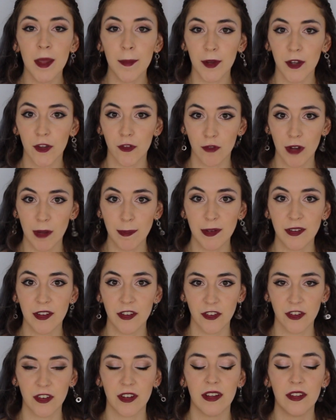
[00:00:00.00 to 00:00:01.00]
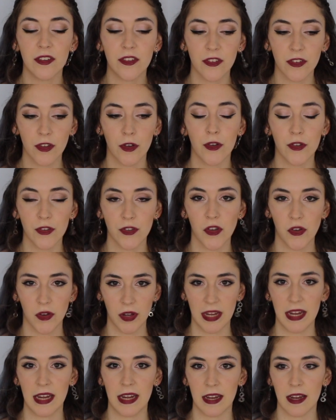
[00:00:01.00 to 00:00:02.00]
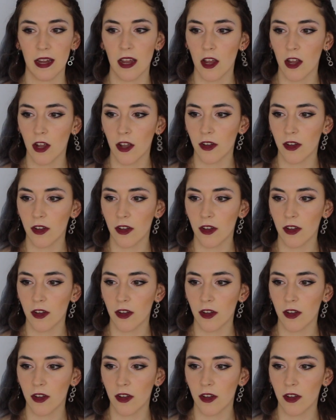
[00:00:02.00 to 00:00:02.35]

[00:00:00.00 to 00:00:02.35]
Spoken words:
because repetition is so key.